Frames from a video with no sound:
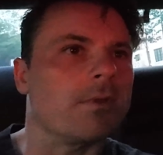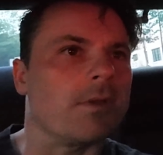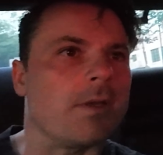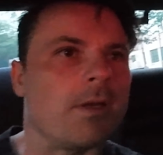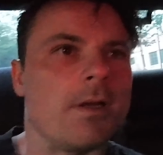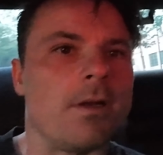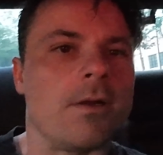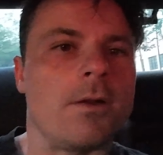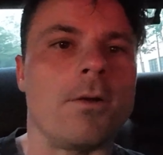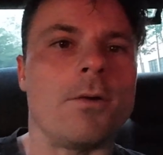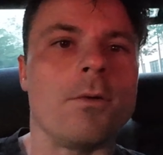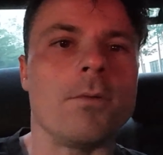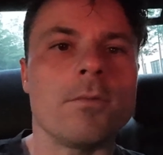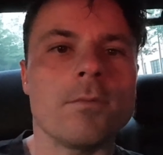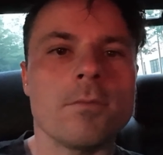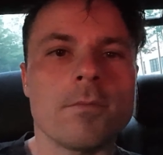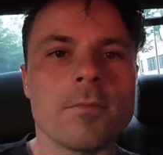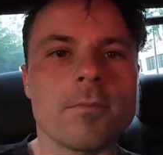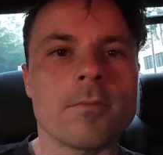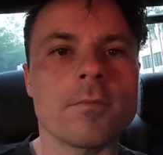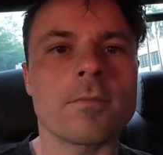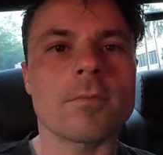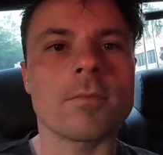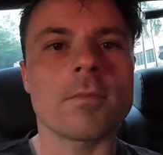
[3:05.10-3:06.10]
Uh-oh.
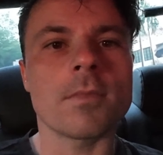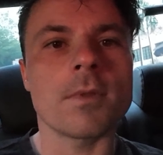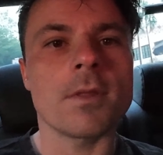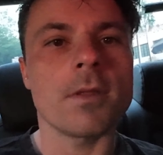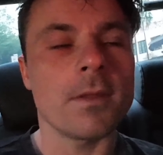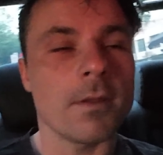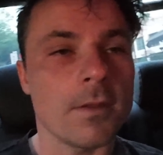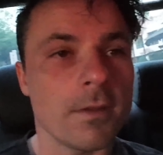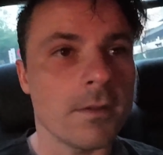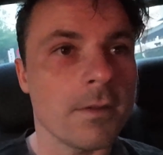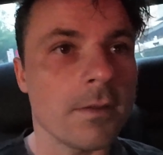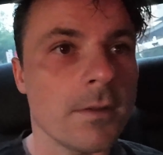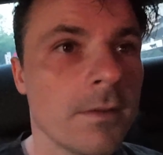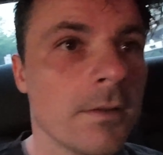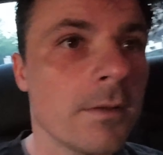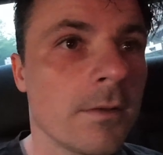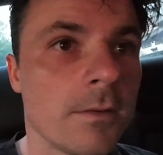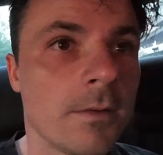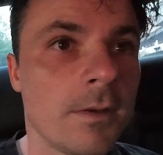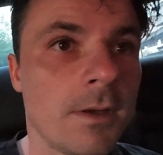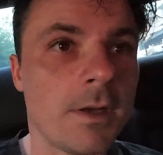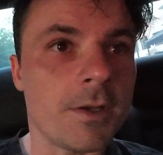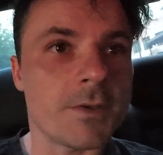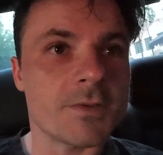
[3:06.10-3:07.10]

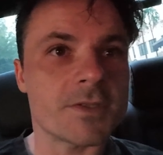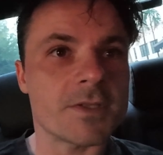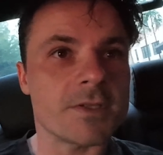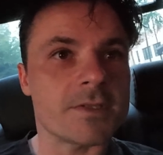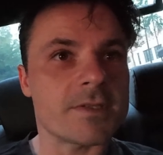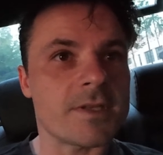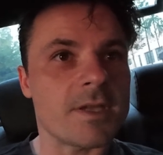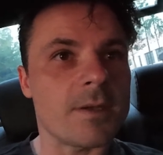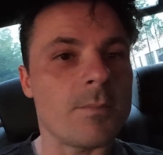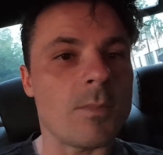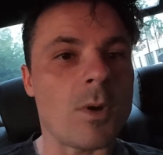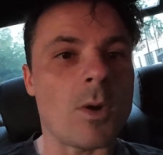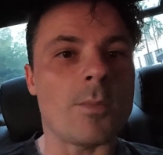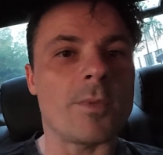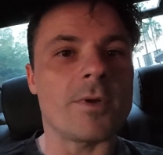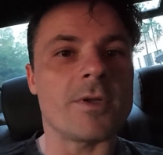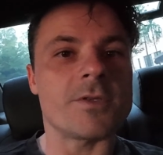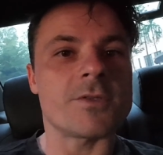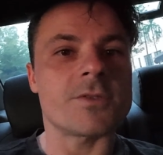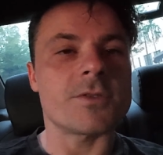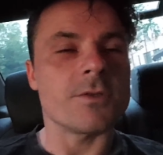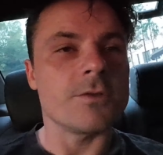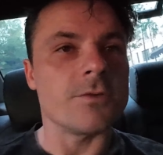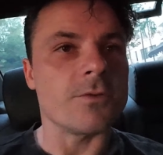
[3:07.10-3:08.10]
Well, I was gonna say
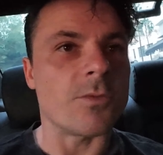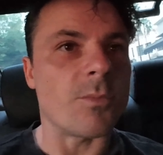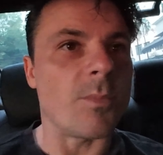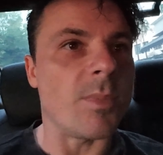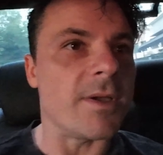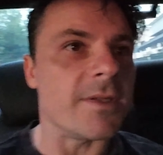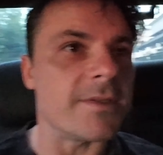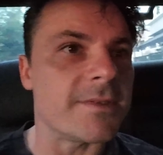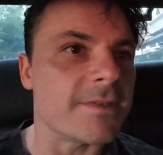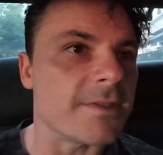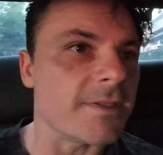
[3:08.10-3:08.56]
moment of truth, but